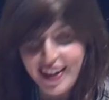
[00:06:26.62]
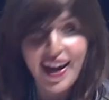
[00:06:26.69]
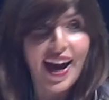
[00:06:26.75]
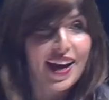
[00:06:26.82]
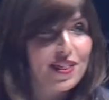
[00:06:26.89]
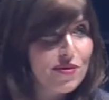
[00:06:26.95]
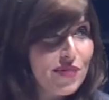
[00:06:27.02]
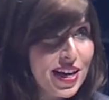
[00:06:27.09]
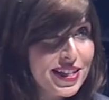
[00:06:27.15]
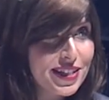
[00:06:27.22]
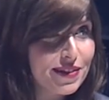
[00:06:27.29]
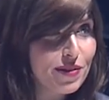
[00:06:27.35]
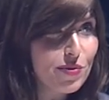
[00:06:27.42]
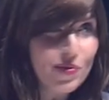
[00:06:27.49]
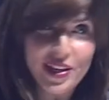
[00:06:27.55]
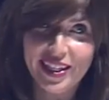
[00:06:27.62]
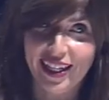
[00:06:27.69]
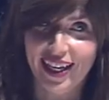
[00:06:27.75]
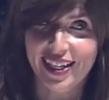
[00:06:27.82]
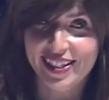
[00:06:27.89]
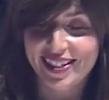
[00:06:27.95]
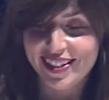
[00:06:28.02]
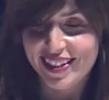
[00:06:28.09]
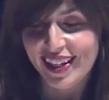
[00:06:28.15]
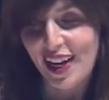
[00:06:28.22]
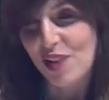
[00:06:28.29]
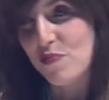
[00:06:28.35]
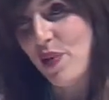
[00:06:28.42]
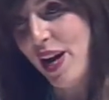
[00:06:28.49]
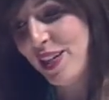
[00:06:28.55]
and the rest of the weekend
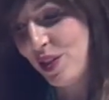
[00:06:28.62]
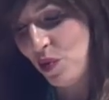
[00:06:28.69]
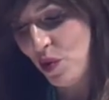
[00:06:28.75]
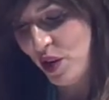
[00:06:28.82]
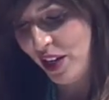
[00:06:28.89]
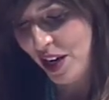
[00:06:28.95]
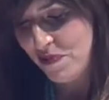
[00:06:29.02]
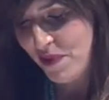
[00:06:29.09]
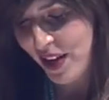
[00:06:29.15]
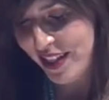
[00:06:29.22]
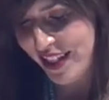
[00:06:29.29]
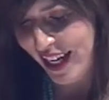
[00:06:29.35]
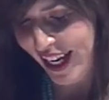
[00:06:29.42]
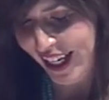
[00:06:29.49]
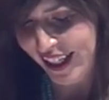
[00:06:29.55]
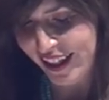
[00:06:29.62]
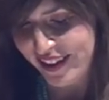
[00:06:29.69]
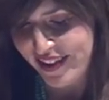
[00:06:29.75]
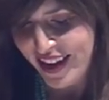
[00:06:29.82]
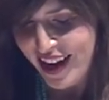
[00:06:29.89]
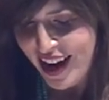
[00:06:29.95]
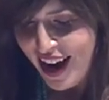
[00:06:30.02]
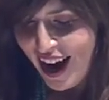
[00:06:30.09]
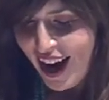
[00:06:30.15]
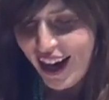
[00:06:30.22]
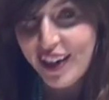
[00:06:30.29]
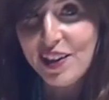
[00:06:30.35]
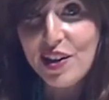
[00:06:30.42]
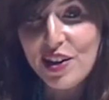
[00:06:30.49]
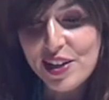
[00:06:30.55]
and back to work on Monday, I
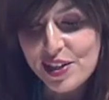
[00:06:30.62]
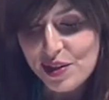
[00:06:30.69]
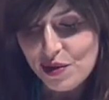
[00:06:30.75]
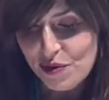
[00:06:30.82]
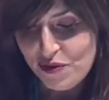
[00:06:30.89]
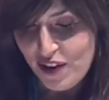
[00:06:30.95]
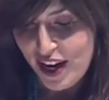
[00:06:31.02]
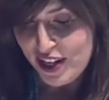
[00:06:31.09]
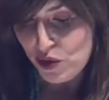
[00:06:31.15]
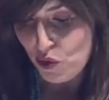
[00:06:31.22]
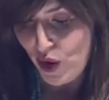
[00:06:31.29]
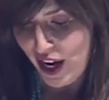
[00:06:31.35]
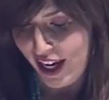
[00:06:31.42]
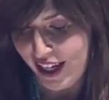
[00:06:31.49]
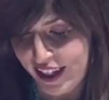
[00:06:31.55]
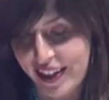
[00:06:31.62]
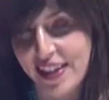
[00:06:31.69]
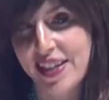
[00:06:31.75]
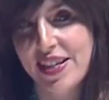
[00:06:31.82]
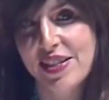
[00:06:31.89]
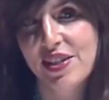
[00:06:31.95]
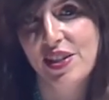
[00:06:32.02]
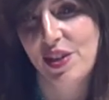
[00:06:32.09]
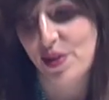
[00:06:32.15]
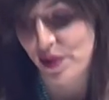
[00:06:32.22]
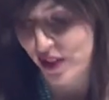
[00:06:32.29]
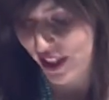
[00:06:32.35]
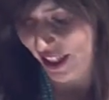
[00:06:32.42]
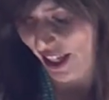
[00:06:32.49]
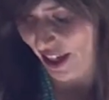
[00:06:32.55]
encourage you to find a way to
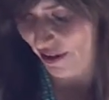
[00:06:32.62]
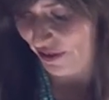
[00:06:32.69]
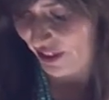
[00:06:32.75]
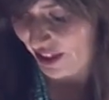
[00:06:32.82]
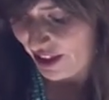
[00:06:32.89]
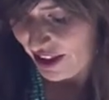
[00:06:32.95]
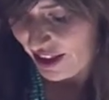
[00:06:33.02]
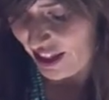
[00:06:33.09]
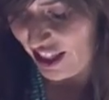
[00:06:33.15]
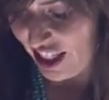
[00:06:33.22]
use the gift that